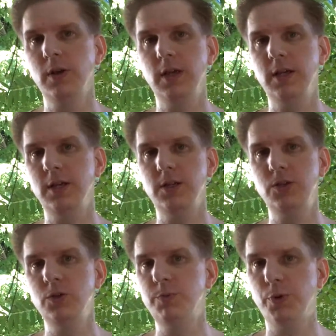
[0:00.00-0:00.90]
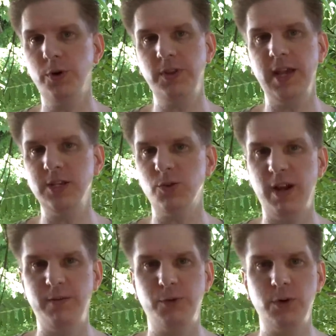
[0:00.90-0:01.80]
is use birthdays or
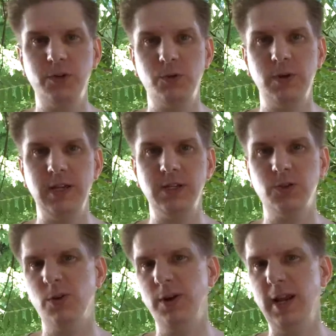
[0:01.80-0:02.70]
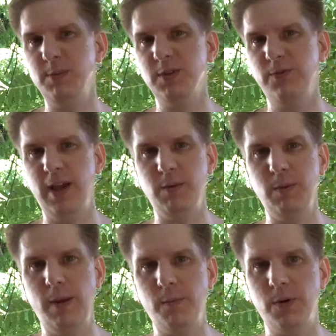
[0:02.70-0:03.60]
anniversaries or names of family
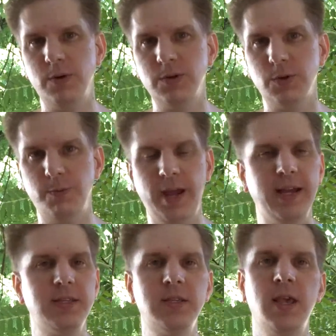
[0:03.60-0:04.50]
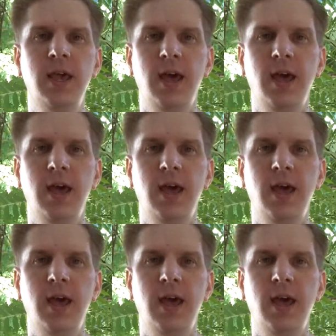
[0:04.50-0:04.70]
members or pets